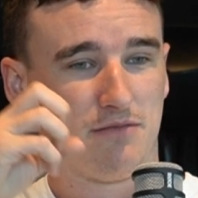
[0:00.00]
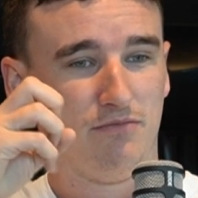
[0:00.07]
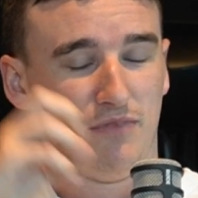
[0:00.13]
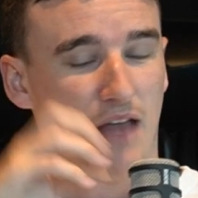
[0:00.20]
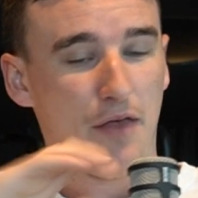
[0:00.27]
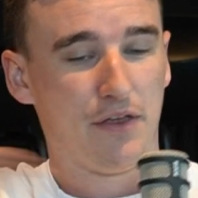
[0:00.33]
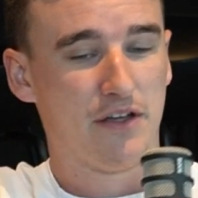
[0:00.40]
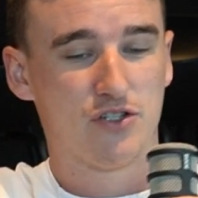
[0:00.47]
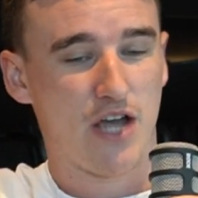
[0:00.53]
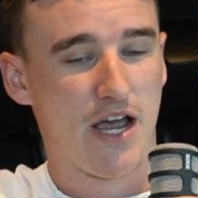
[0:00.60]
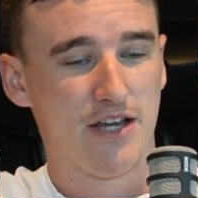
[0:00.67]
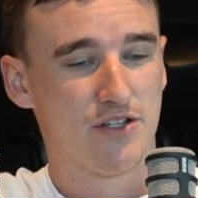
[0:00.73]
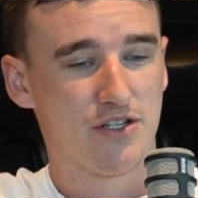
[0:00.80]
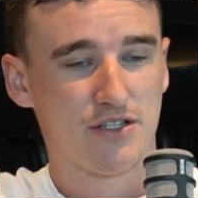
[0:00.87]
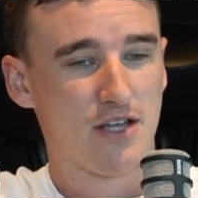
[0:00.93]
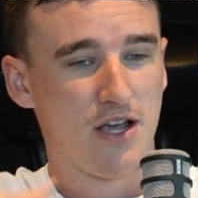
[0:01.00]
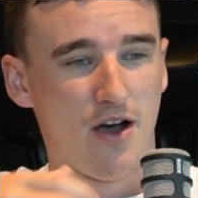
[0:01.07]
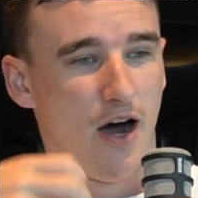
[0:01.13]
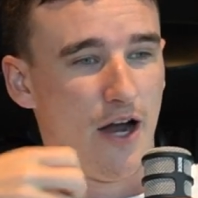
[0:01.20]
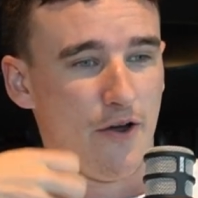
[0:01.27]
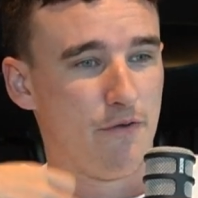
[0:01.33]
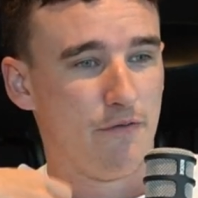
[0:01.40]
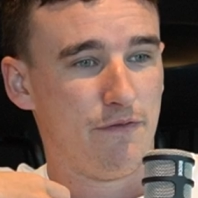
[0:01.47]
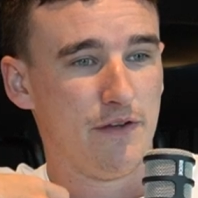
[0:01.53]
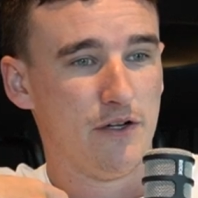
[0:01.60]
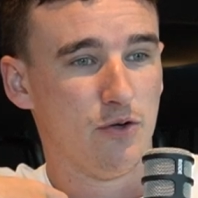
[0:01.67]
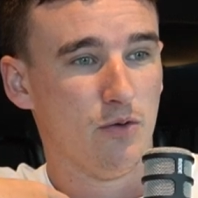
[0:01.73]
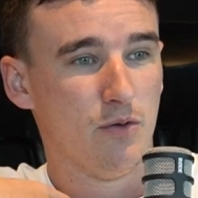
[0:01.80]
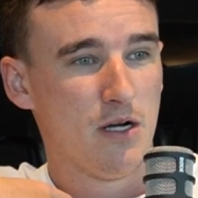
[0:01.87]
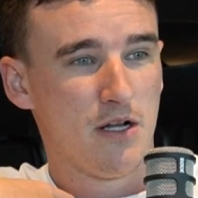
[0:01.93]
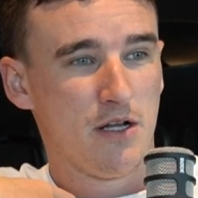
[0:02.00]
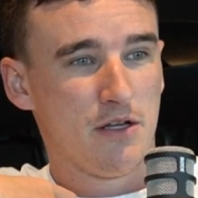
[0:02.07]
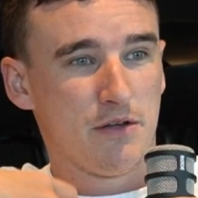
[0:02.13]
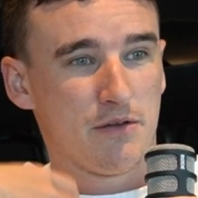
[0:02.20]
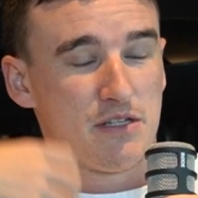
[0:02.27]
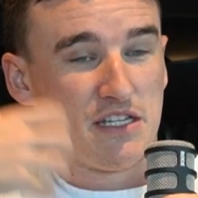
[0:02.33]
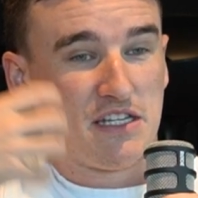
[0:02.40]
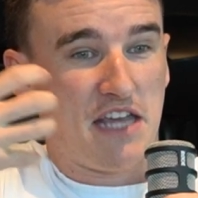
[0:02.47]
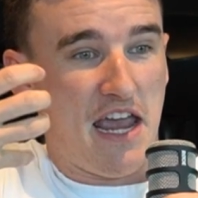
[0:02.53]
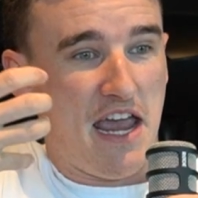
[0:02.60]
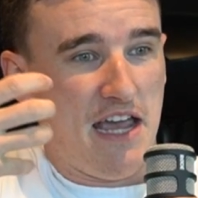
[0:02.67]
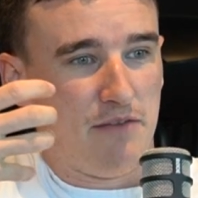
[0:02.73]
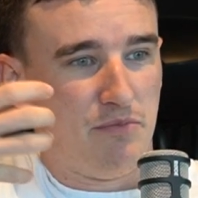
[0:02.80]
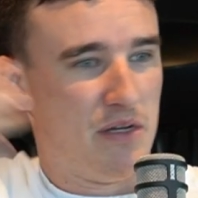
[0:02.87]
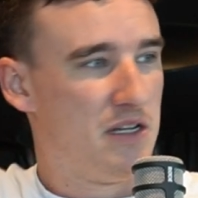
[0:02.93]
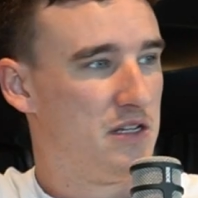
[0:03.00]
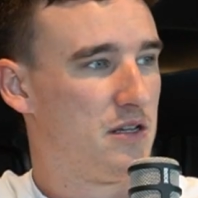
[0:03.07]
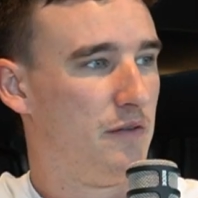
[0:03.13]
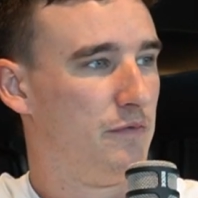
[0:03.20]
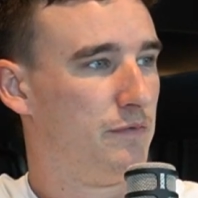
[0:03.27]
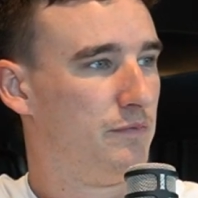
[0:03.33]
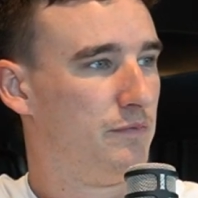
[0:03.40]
Nothing changes. I don't feel scared because I've,